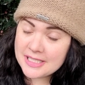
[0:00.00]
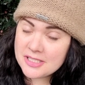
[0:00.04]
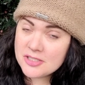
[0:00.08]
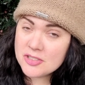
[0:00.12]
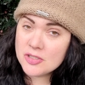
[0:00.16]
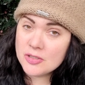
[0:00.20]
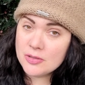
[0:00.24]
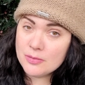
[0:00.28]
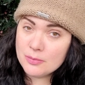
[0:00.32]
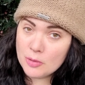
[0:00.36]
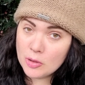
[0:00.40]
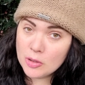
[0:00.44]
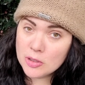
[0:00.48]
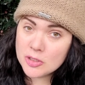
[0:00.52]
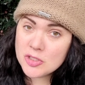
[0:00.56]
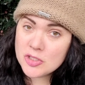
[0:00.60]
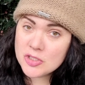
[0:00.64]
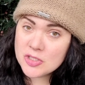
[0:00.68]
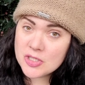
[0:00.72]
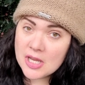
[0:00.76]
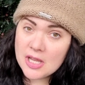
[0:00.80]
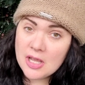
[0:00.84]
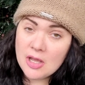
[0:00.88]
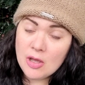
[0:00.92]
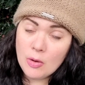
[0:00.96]
too
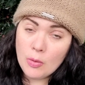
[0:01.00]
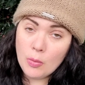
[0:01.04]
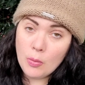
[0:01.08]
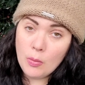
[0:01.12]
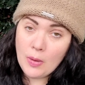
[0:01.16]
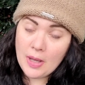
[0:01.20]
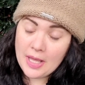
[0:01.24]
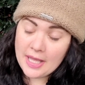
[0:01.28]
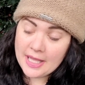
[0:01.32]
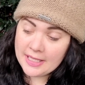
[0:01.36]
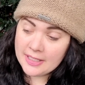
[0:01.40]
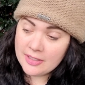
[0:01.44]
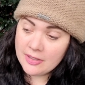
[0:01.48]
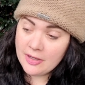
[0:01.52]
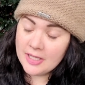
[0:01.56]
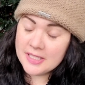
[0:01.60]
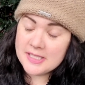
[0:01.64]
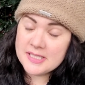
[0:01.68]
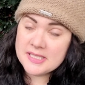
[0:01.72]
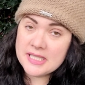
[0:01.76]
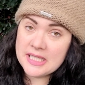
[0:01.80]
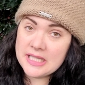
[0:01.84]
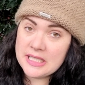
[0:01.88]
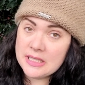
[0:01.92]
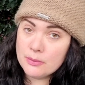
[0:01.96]
much when I
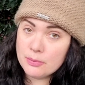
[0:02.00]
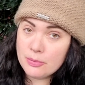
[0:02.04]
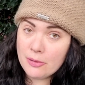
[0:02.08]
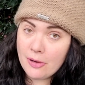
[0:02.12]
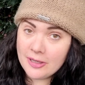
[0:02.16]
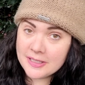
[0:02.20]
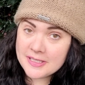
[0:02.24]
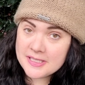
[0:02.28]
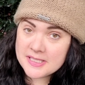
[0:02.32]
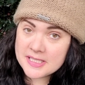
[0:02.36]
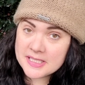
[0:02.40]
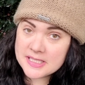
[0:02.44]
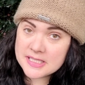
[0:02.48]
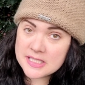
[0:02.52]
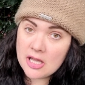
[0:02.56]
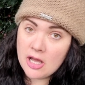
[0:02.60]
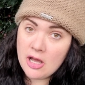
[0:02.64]
see the prices